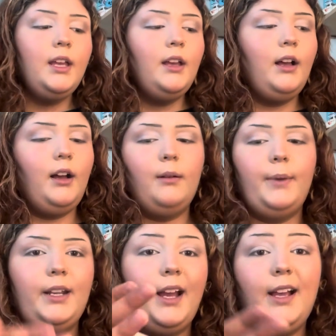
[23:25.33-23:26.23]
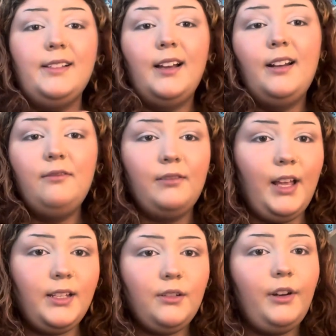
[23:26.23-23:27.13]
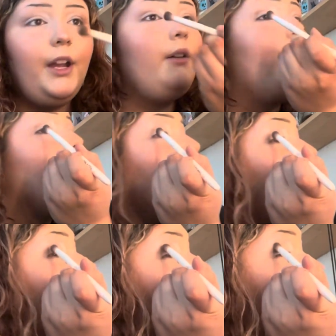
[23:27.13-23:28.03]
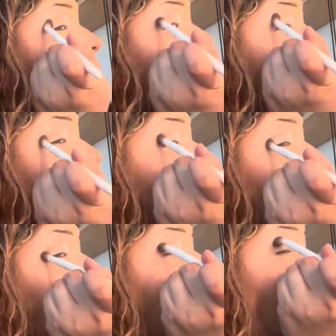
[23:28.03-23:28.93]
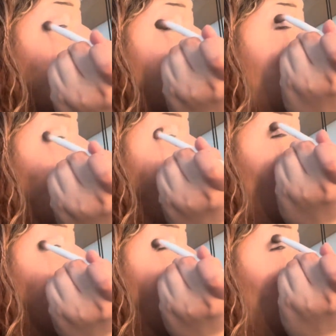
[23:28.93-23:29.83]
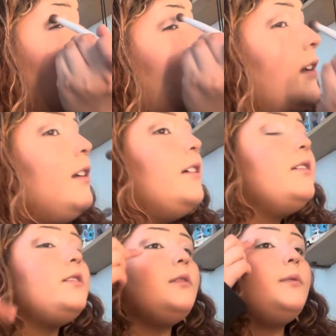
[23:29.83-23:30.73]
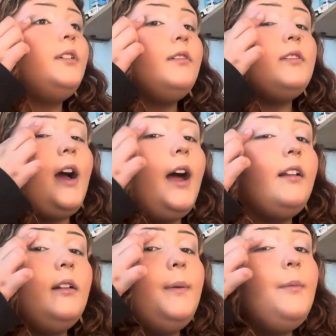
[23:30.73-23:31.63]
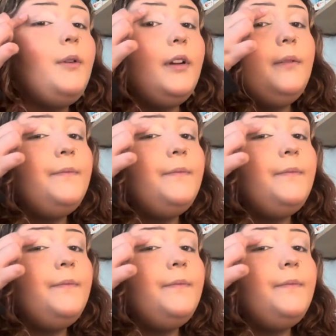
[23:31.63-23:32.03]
and it has kind of less gray around the outside. So what I'm gonna do is add a little bit more,